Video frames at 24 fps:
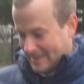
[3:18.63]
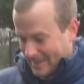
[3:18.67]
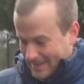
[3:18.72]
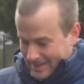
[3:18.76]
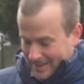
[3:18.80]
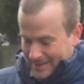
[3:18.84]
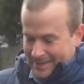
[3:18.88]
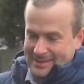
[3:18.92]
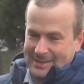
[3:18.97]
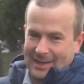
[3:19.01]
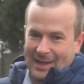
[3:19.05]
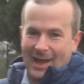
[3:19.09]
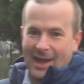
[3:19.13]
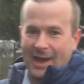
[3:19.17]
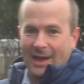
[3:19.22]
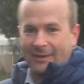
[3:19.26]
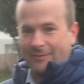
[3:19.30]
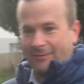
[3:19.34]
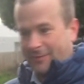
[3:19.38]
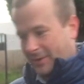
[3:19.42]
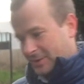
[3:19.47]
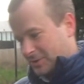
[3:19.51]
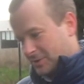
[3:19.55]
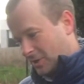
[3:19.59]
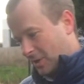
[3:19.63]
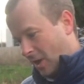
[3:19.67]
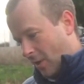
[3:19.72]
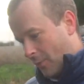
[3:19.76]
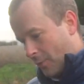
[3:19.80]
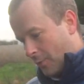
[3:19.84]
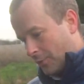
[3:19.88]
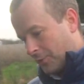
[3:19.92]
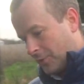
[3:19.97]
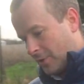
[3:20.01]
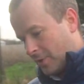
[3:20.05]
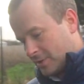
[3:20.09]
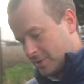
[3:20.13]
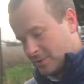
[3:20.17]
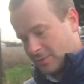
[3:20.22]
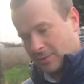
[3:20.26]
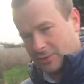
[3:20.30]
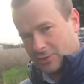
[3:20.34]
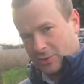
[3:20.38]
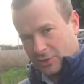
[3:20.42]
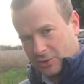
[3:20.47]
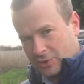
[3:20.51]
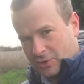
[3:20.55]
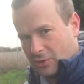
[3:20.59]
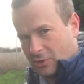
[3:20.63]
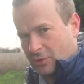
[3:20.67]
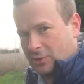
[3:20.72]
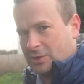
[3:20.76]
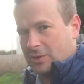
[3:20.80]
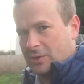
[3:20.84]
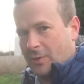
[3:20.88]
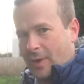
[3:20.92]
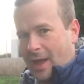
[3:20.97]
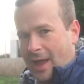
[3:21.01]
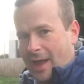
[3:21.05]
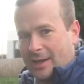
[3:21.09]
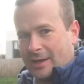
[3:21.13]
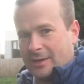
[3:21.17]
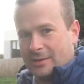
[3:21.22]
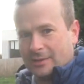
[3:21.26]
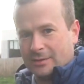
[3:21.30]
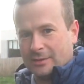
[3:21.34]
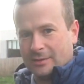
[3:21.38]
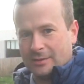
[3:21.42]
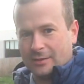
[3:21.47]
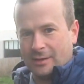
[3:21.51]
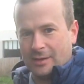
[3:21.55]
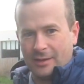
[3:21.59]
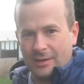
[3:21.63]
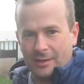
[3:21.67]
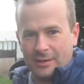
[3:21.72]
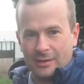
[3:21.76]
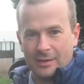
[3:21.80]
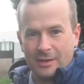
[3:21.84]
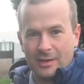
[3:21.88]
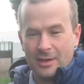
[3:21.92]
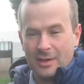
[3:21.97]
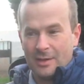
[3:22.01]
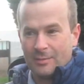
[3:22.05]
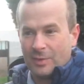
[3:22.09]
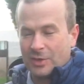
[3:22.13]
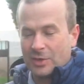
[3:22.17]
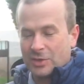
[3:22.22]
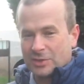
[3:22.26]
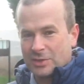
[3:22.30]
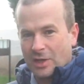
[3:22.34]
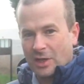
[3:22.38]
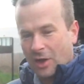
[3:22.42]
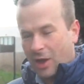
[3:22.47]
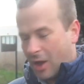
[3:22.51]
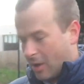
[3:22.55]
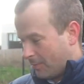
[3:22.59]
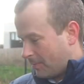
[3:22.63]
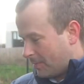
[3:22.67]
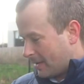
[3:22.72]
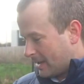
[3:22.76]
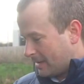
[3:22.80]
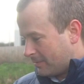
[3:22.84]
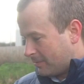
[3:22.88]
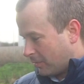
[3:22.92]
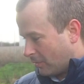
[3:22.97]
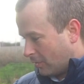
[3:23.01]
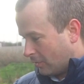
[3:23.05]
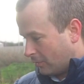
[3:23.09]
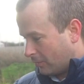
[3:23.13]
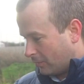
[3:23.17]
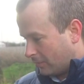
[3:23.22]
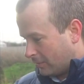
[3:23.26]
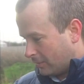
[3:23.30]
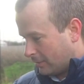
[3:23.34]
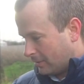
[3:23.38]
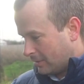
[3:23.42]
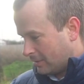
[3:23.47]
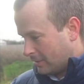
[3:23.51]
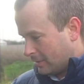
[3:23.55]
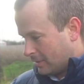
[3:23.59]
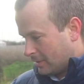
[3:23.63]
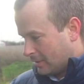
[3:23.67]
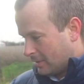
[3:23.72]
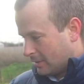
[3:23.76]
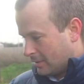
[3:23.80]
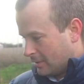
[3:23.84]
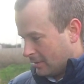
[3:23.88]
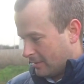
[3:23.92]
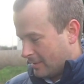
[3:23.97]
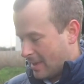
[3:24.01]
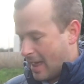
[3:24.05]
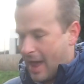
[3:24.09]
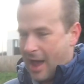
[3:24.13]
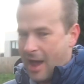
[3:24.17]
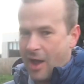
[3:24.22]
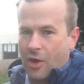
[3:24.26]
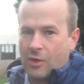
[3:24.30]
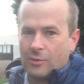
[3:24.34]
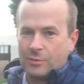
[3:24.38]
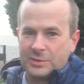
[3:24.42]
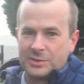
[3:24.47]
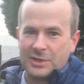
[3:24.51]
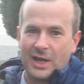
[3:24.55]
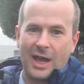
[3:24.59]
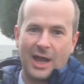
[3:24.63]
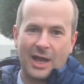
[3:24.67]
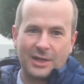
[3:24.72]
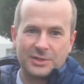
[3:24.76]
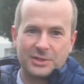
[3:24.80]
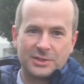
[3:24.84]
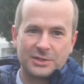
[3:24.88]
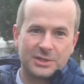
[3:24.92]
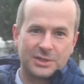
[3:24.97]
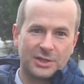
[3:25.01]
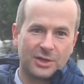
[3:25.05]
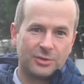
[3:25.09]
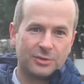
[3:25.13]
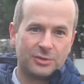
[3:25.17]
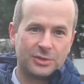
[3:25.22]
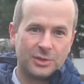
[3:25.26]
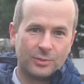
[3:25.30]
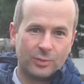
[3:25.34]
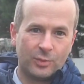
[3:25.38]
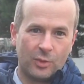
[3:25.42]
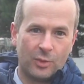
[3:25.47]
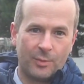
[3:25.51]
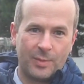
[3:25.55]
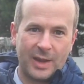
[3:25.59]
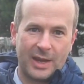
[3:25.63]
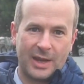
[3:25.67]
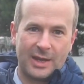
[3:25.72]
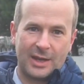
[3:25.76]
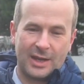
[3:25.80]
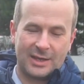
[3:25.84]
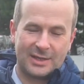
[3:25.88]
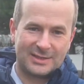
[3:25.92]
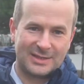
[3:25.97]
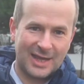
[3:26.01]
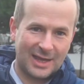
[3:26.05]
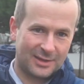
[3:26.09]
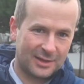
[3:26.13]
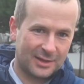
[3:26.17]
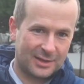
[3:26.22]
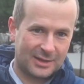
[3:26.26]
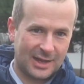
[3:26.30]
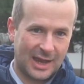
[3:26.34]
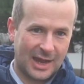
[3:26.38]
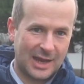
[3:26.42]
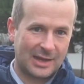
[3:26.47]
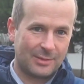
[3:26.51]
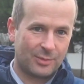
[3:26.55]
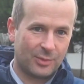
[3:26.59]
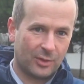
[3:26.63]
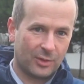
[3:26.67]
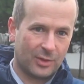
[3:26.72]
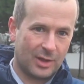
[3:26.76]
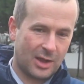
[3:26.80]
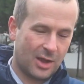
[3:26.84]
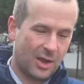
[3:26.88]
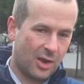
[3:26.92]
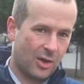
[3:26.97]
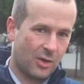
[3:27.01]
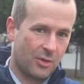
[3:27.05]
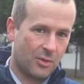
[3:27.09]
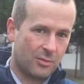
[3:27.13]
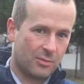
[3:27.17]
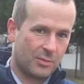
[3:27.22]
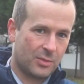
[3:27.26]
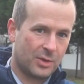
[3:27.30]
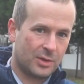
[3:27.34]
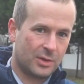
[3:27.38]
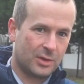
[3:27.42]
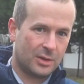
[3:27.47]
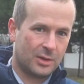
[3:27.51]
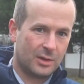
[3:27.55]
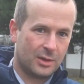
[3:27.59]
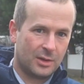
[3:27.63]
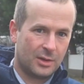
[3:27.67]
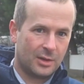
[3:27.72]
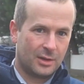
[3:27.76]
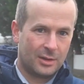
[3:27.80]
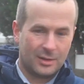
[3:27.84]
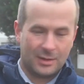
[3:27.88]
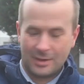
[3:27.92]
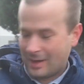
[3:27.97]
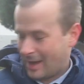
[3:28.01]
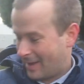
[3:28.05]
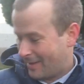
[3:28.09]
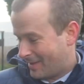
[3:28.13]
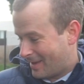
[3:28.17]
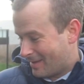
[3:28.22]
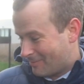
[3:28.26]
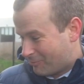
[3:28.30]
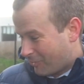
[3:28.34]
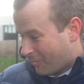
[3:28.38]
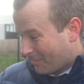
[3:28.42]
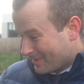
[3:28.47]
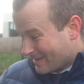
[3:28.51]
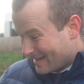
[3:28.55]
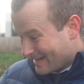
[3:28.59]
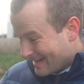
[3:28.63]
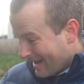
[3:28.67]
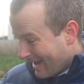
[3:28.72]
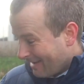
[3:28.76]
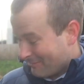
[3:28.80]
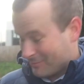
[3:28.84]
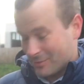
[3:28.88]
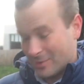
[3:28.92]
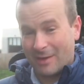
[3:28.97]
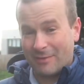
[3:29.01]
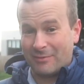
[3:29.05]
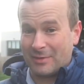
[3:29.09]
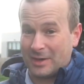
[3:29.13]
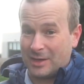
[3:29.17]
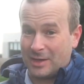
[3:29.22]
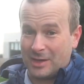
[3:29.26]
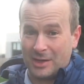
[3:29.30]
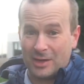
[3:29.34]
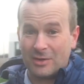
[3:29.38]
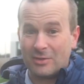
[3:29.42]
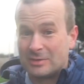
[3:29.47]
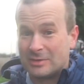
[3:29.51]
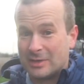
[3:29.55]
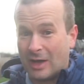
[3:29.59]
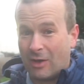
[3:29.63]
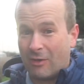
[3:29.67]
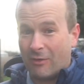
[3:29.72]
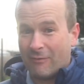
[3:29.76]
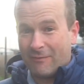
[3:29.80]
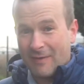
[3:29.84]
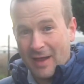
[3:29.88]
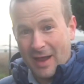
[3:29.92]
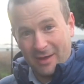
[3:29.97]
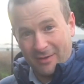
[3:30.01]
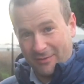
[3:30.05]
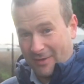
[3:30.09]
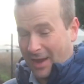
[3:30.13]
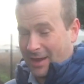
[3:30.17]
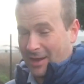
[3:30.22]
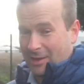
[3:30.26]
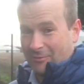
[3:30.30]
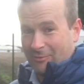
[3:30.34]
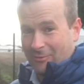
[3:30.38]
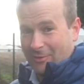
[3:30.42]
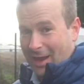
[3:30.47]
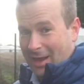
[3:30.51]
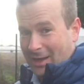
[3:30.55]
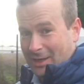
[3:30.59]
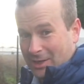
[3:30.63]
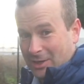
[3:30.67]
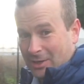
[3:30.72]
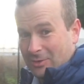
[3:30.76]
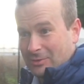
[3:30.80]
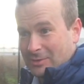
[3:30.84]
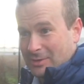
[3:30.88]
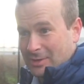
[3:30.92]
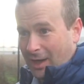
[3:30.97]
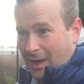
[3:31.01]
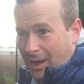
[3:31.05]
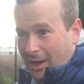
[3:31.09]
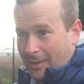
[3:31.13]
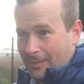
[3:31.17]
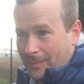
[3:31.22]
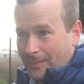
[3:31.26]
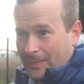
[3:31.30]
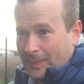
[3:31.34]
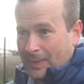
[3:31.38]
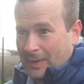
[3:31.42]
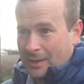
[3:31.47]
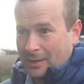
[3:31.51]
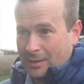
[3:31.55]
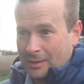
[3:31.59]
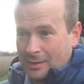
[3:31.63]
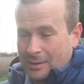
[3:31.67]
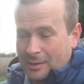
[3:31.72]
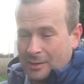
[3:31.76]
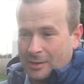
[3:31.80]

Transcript: in this side for it to go under, so it's just tucked away. And because a lot of people, their home charging solution will be a tethered cable at home. Yeah. And they're probably never ever going to use that, or very rarely use that. Yeah.